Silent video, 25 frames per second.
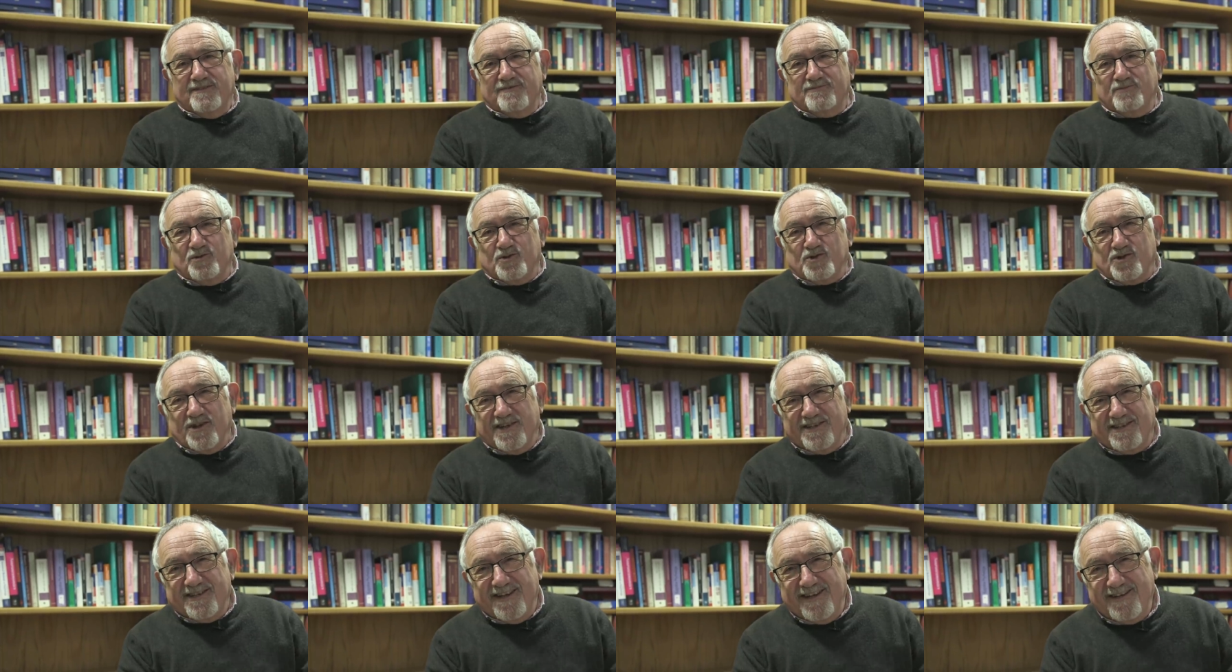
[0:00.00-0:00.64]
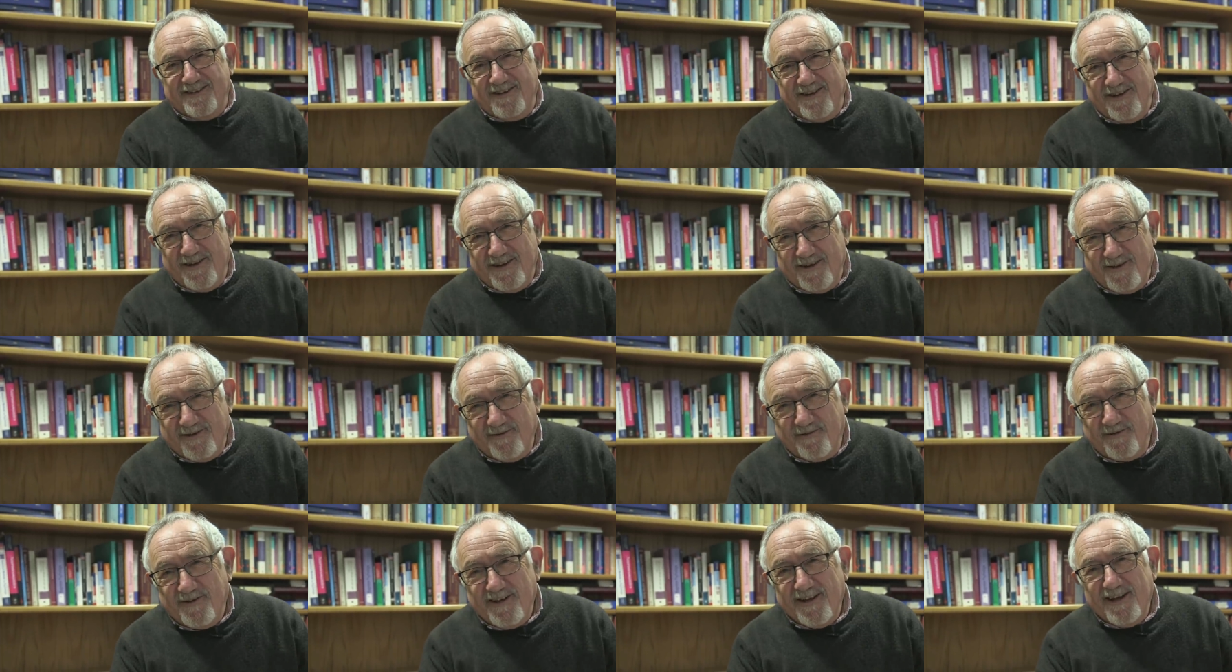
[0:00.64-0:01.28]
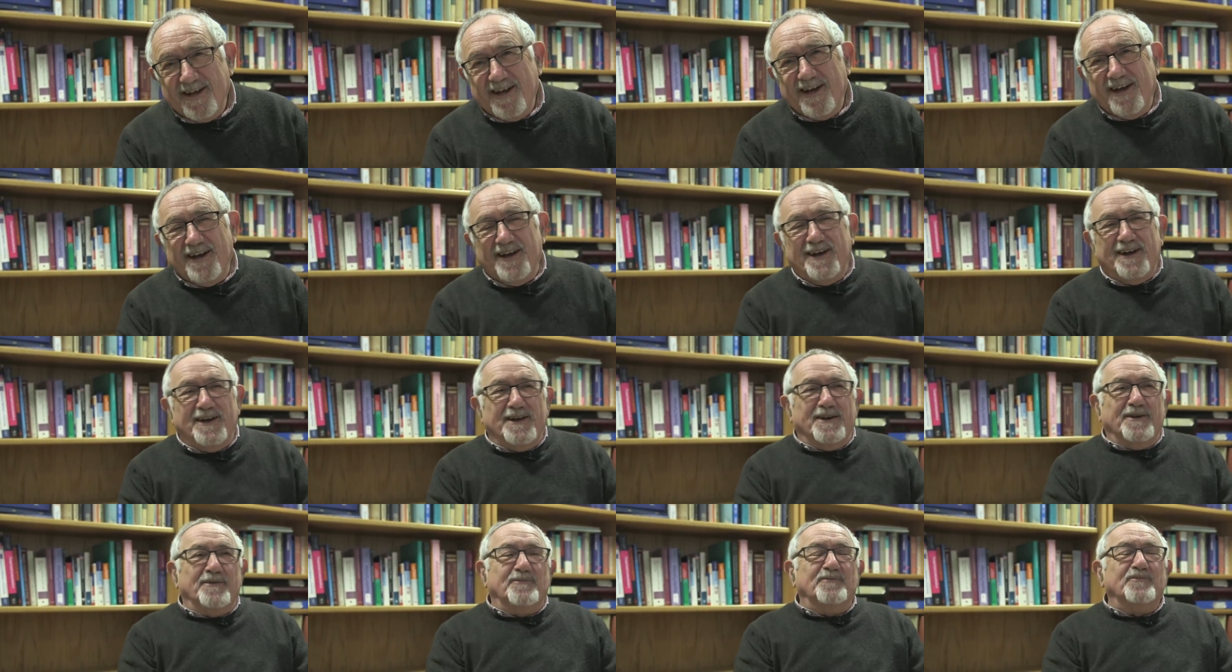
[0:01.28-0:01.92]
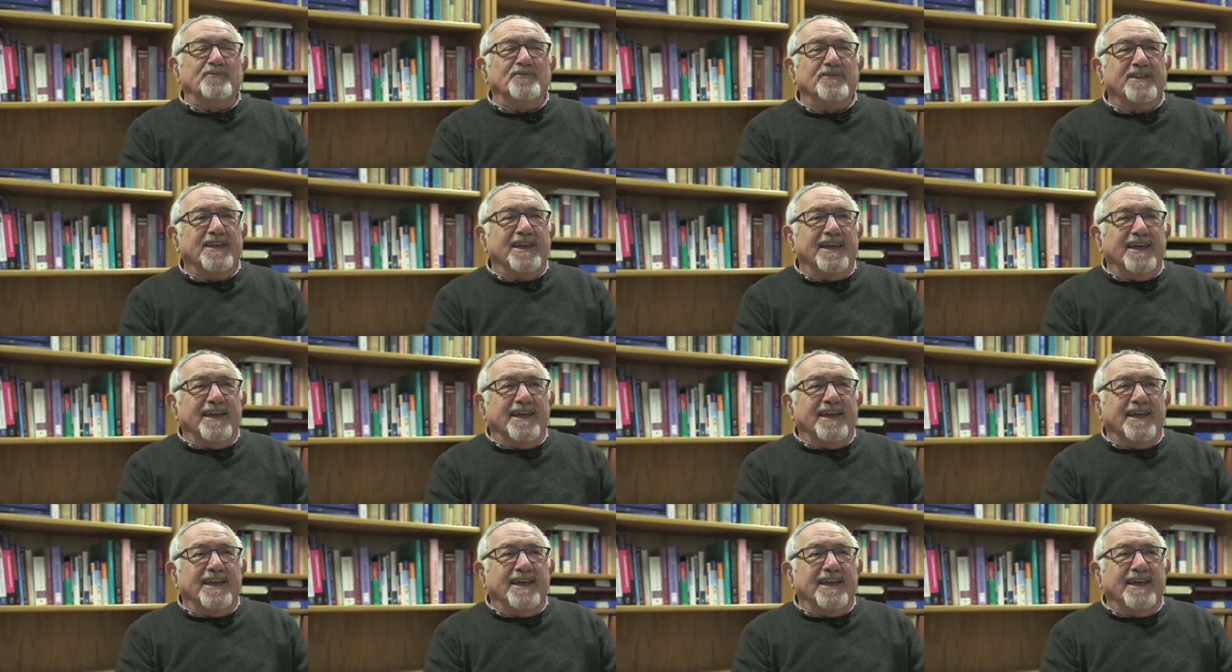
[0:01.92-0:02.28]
what should i say nerve um,